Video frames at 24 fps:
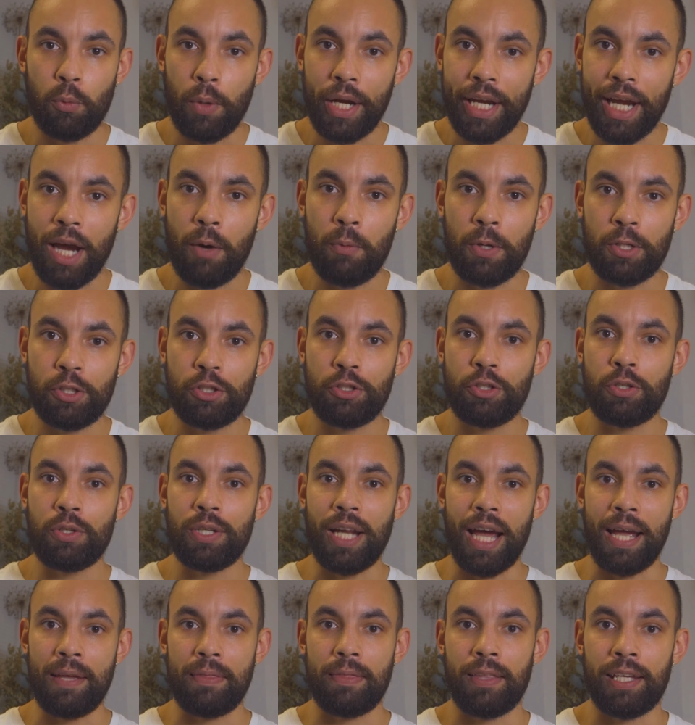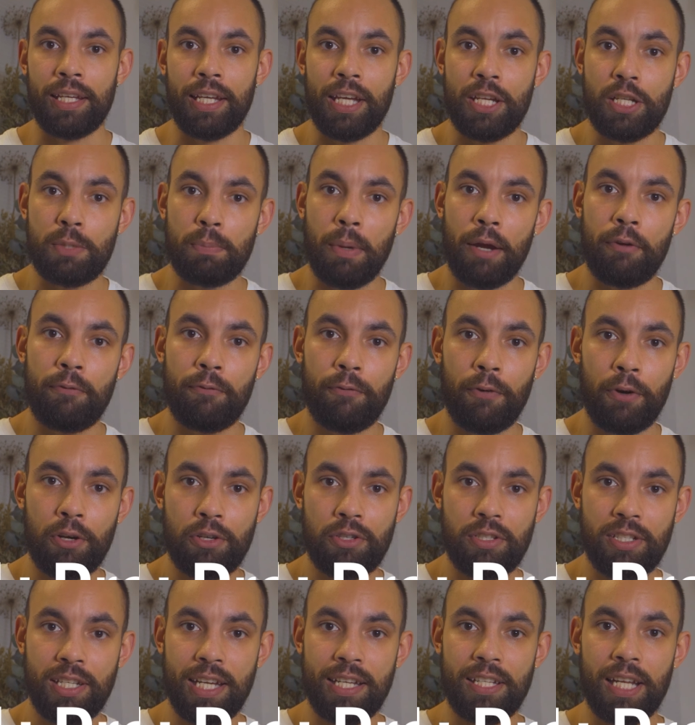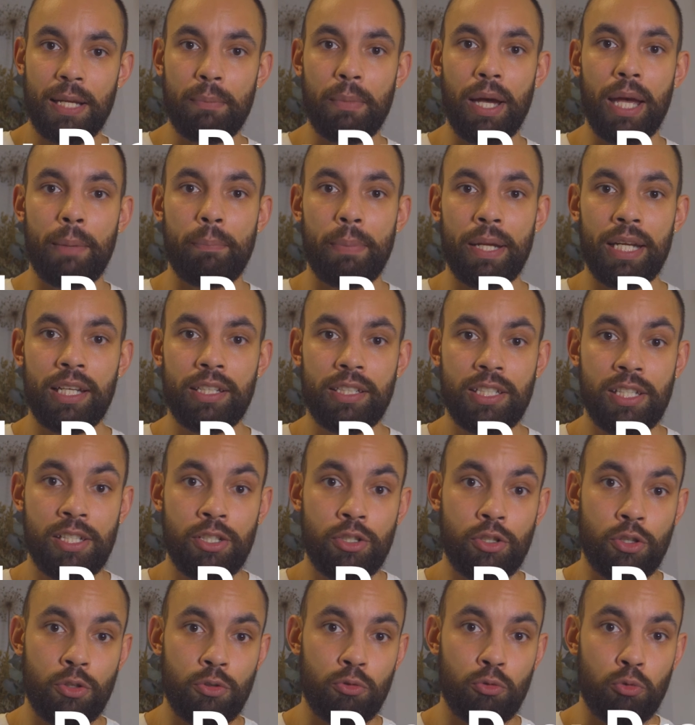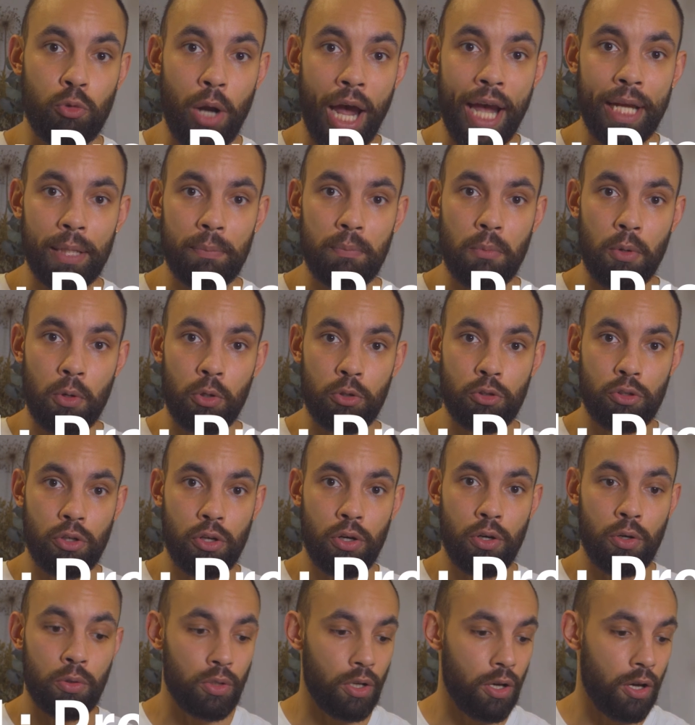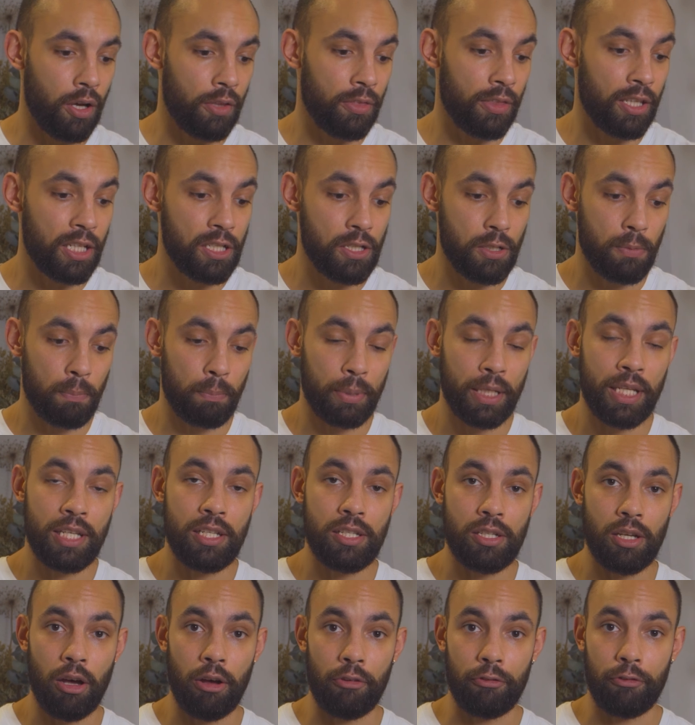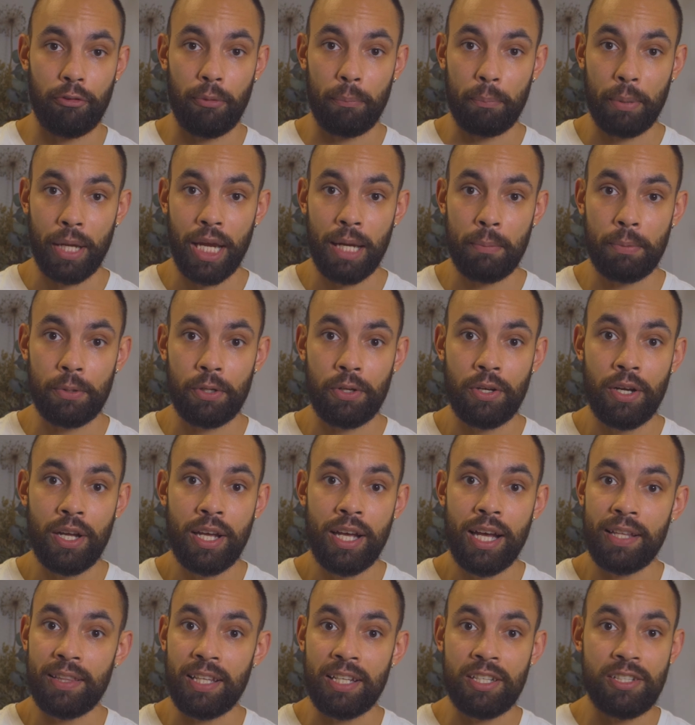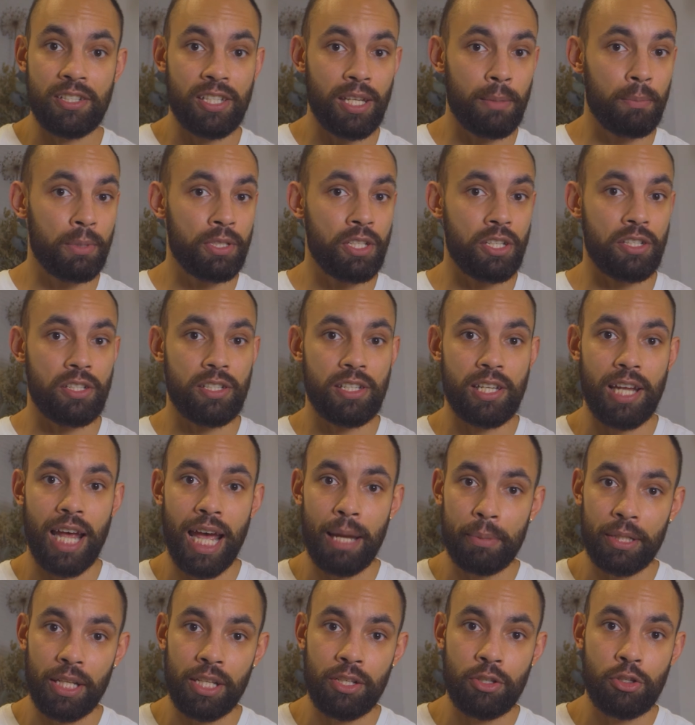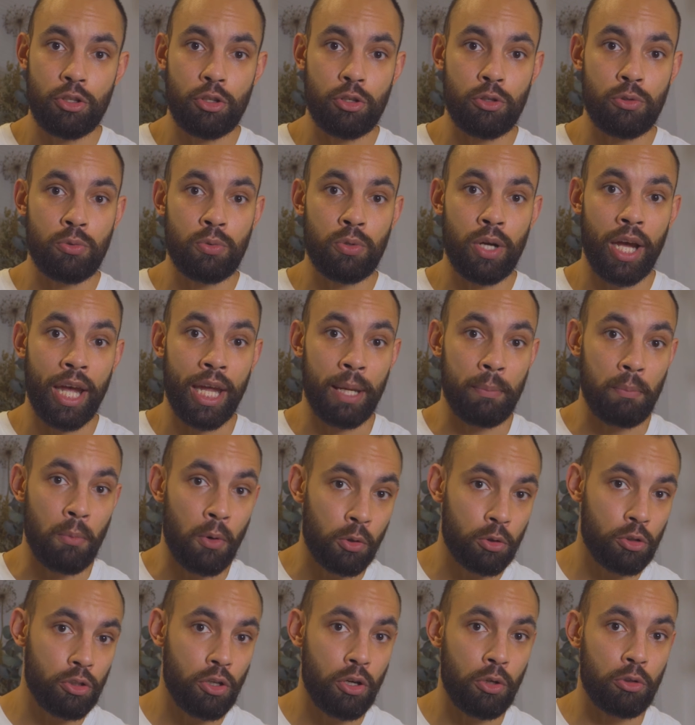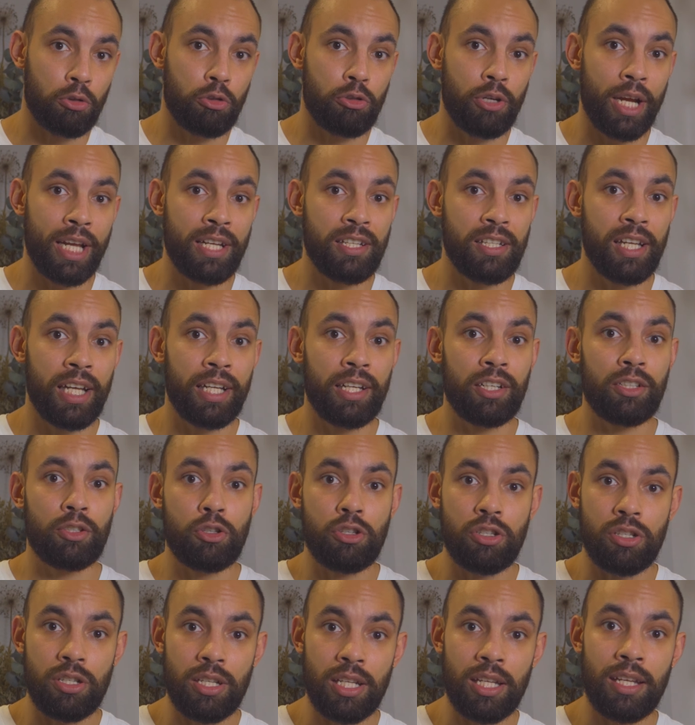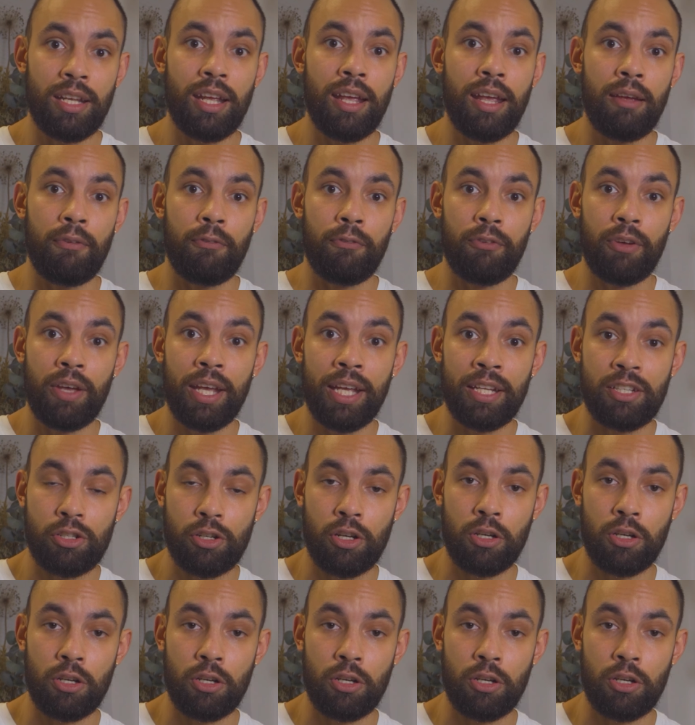the way I want to do it, I think, is by first testing my ability to write Morse code on this piece of paper and then simply just type it into a Morse code translator to see if it's